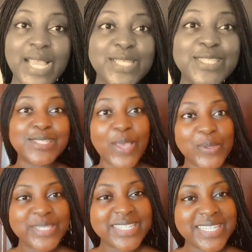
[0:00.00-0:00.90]

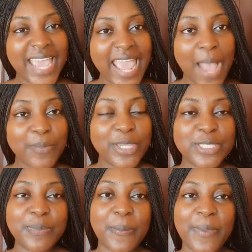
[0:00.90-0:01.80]
So today I'm going
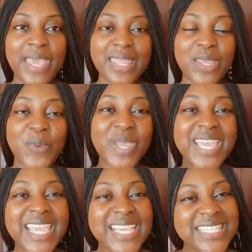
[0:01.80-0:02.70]
to prepare the
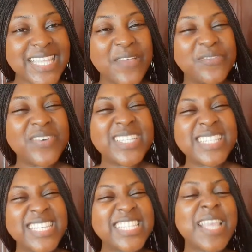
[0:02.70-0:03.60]
quickest and
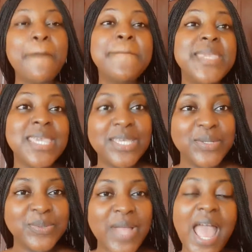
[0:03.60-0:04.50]
fastest
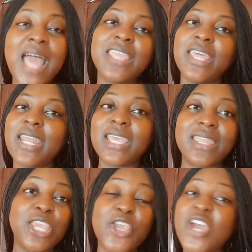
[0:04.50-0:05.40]
meal that I
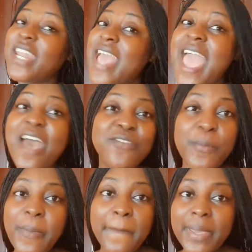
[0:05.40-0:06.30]
think you can ever
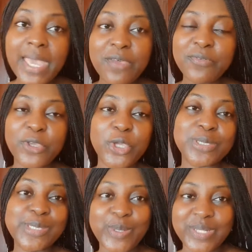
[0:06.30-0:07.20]
prepare for
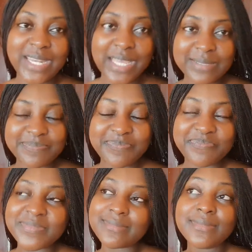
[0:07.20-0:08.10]
your toddler.
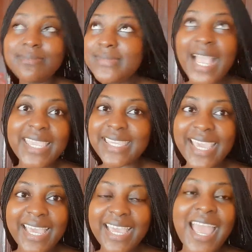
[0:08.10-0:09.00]

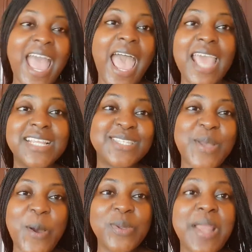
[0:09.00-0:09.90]
Yeah, and it's
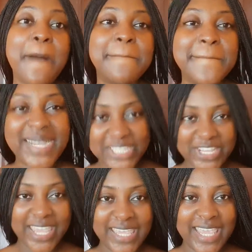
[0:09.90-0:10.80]
called
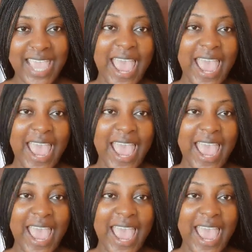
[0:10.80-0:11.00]
mashed kenkey.